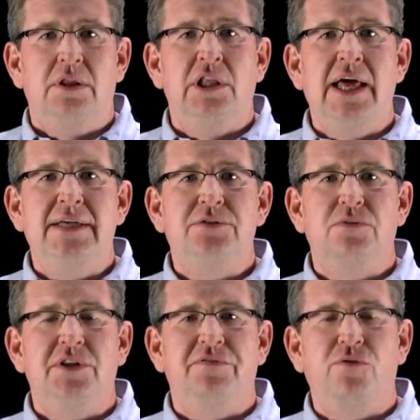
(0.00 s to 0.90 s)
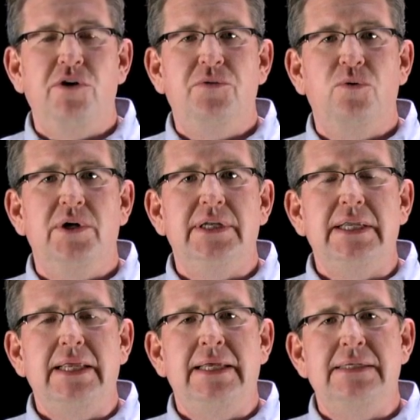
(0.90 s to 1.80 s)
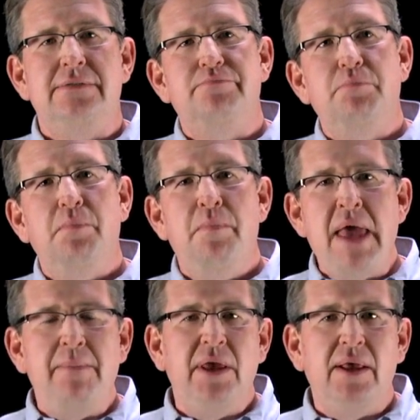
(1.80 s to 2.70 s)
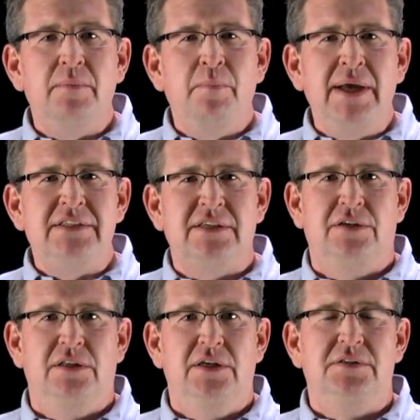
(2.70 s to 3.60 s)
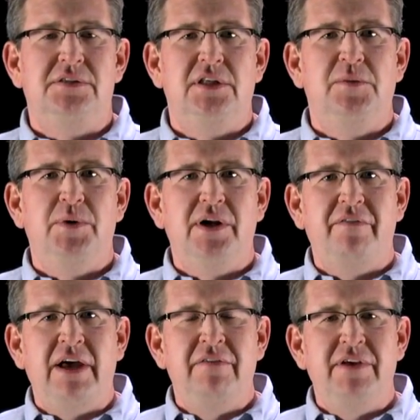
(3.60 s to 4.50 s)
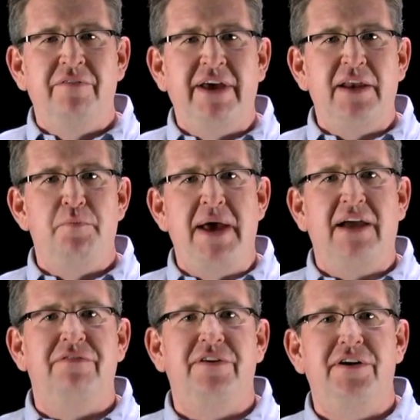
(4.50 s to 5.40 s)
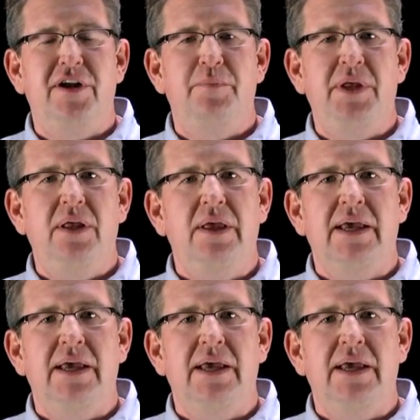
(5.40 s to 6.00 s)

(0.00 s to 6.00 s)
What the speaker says: The last one, the fourth one, is maybe it might sound a little silly, but I've had it backfire on me,